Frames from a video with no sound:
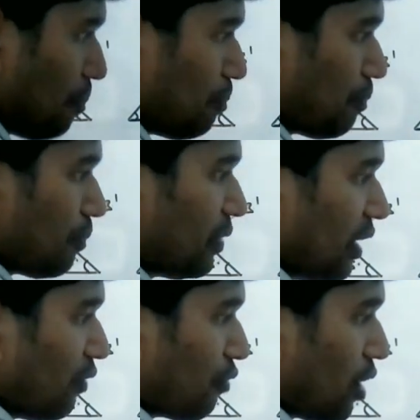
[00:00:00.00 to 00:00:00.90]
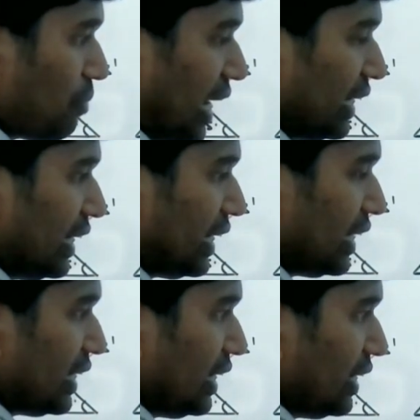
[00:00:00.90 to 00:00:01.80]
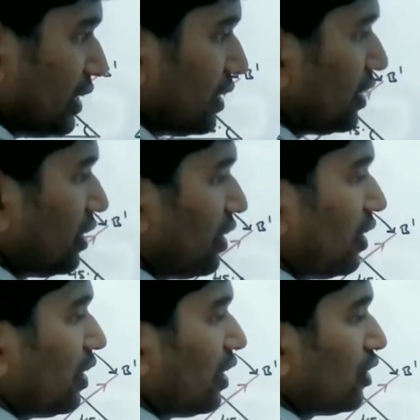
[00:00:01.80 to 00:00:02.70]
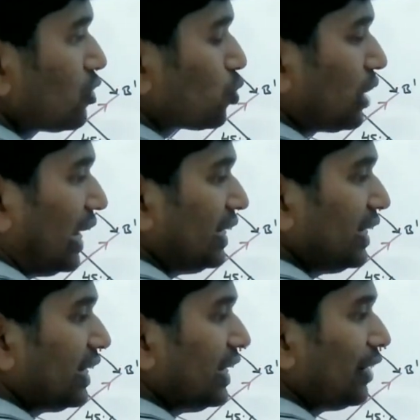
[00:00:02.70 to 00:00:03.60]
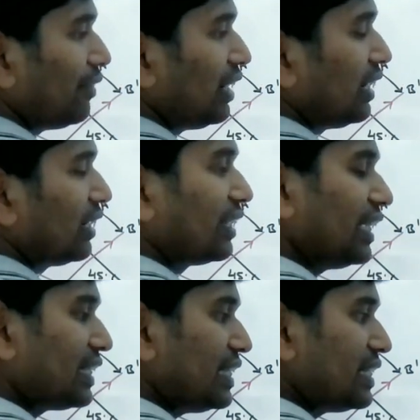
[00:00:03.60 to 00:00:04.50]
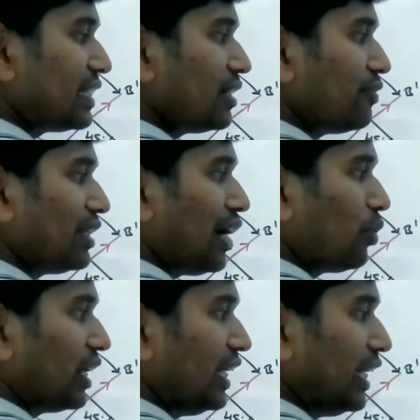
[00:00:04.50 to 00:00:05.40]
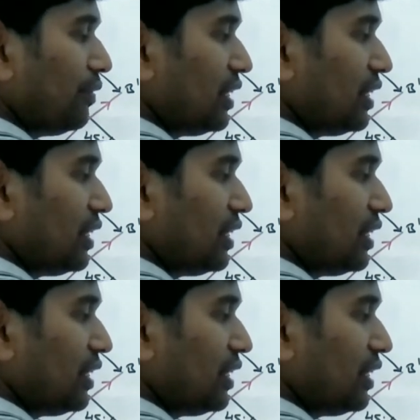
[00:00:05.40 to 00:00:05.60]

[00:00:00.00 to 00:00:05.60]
up from 90 degree there, so 90 degree it will get entered without any